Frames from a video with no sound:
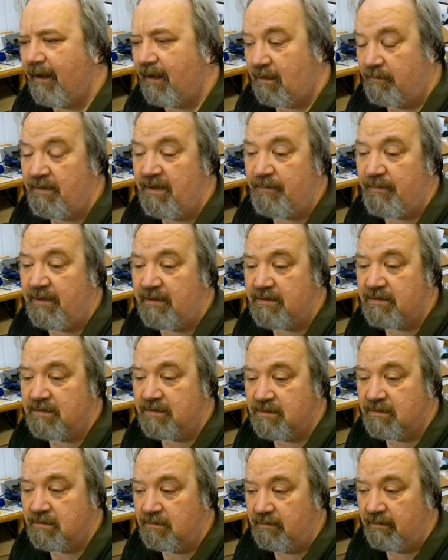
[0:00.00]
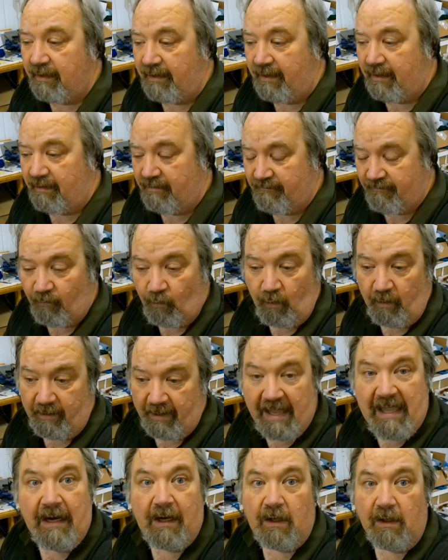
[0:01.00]
commitment
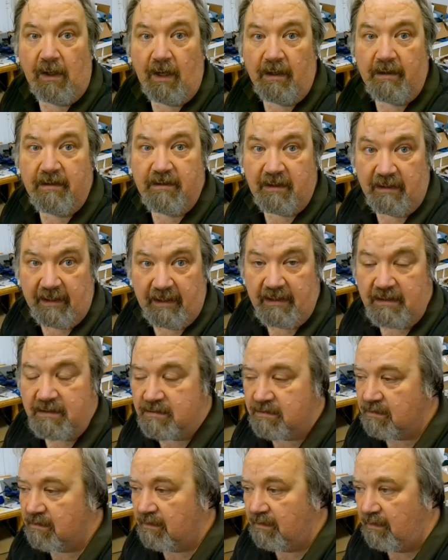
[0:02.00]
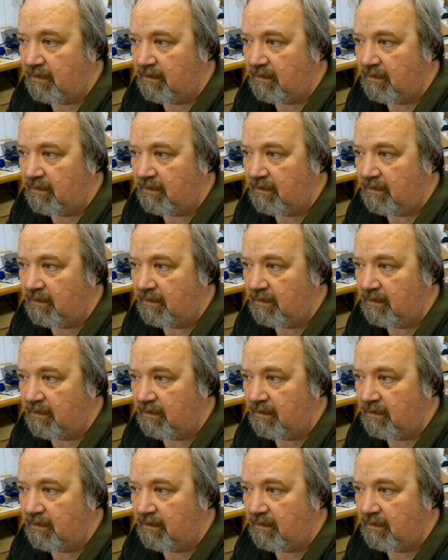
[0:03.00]
for 8 o'clock tonight,